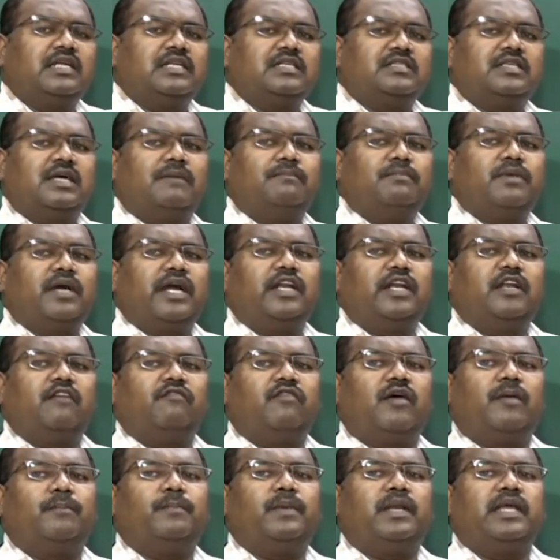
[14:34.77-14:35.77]
Some kind
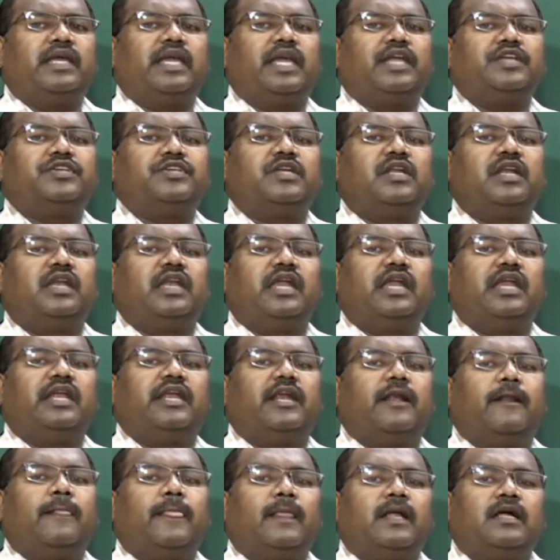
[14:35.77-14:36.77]
of application
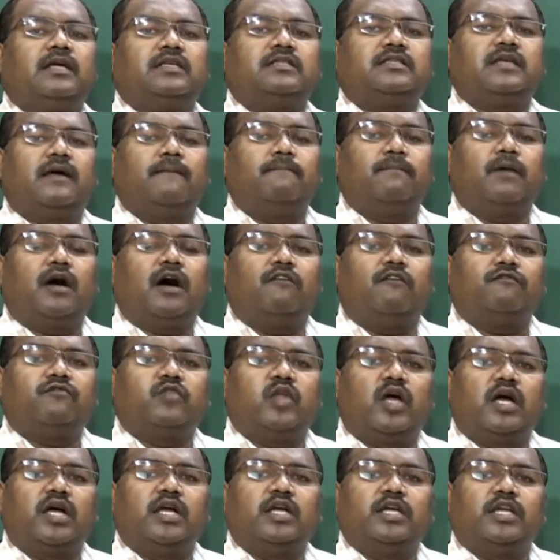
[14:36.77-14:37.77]
needed some of
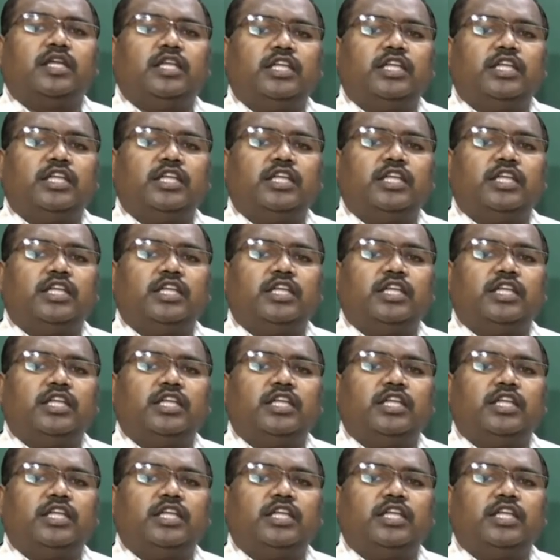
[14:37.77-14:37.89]
the